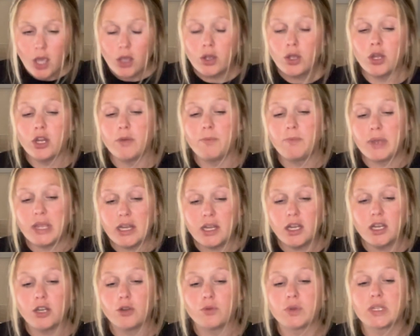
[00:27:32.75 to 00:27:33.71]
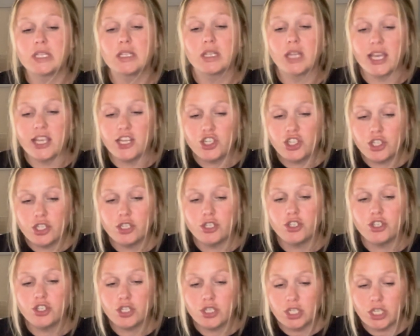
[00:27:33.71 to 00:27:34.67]
could have been in a
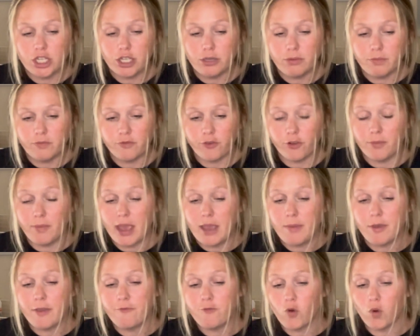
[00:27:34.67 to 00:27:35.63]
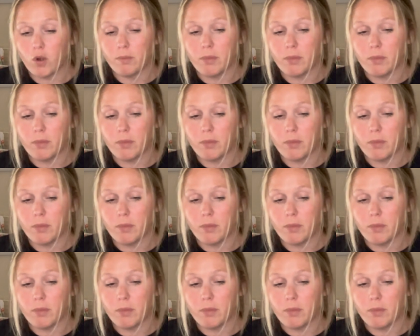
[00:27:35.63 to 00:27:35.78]
relationship for maybe 4